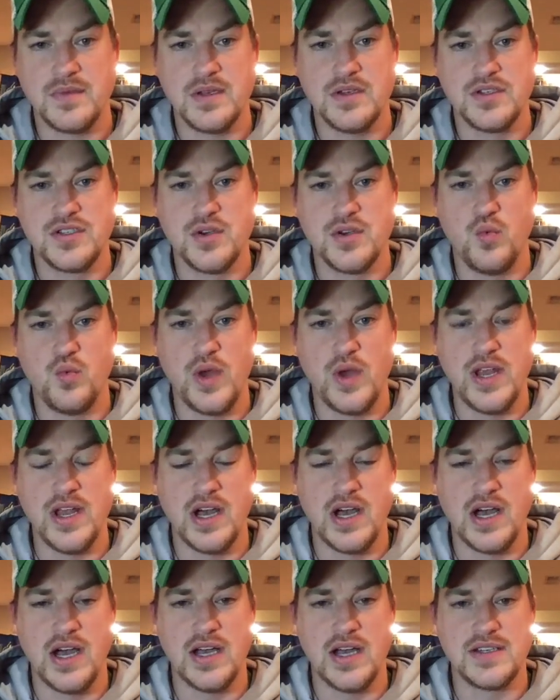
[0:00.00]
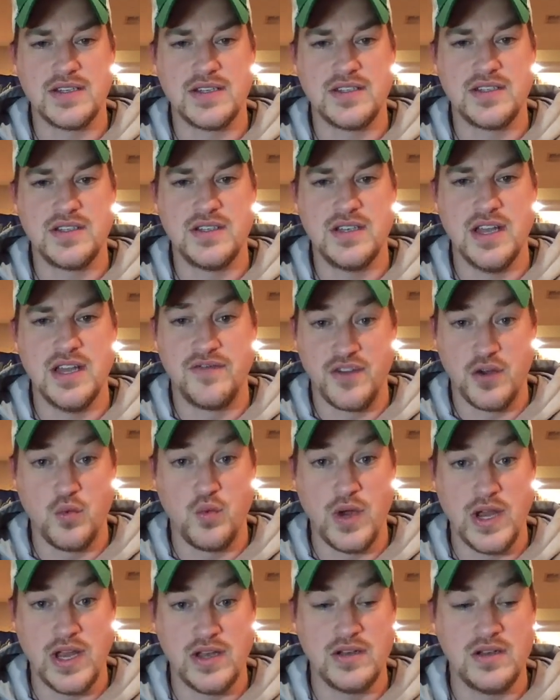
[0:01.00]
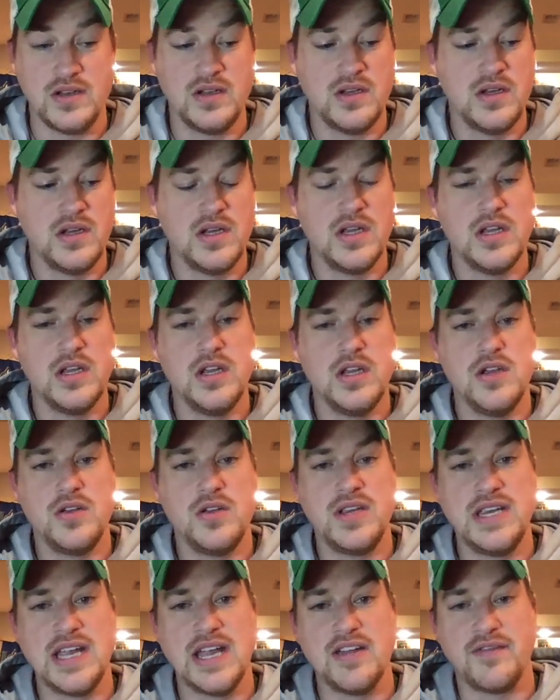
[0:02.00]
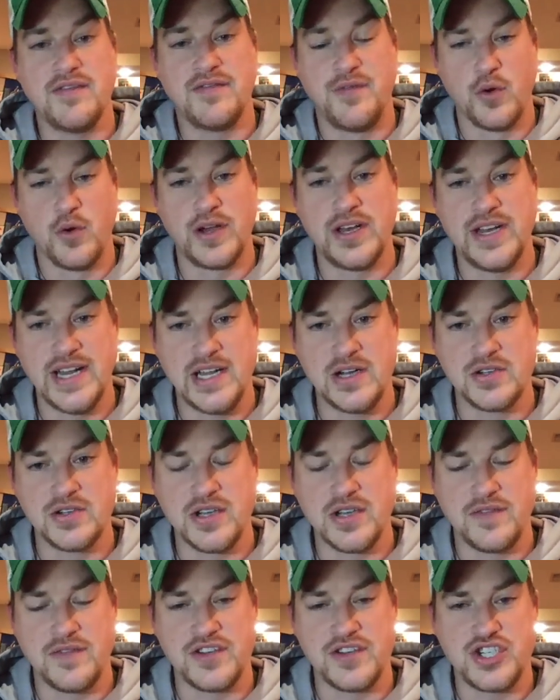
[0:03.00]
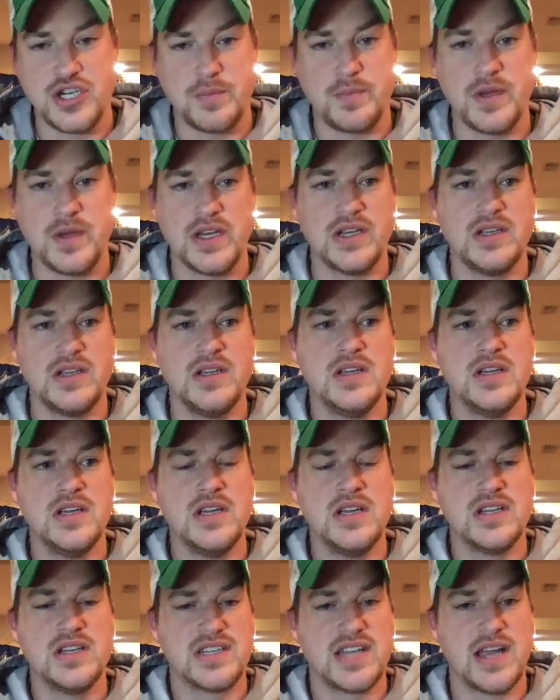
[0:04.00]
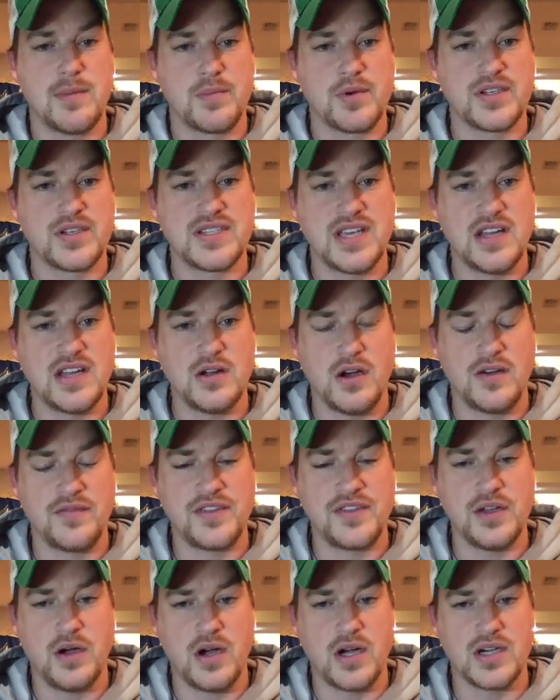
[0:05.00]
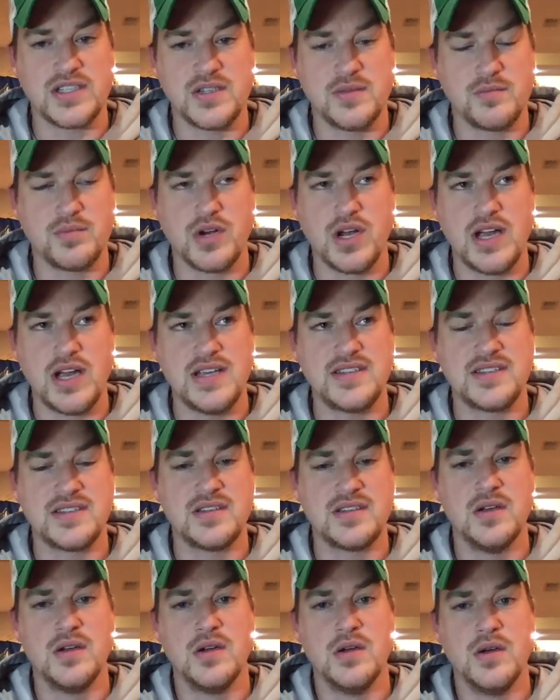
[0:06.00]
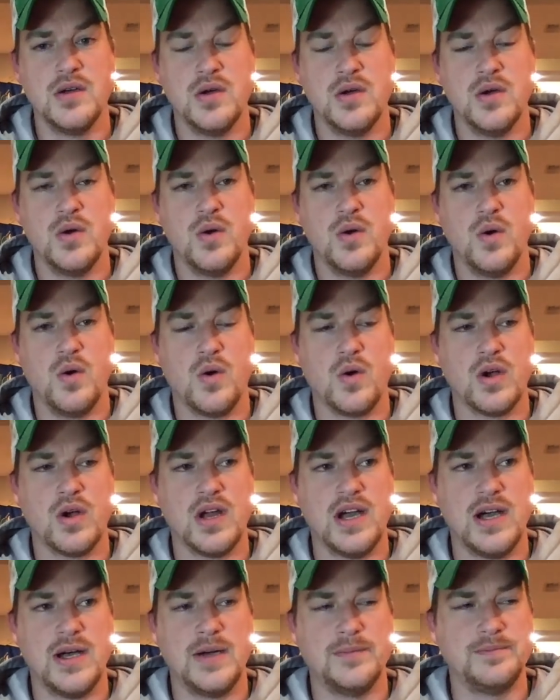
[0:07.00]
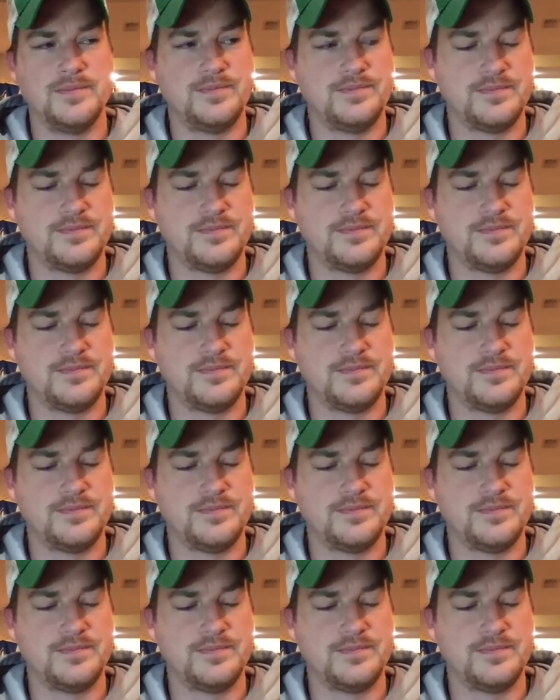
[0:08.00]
to win. Uh, if you win, you can get forty dollars off of shipping, ten percent off the auction price, or um,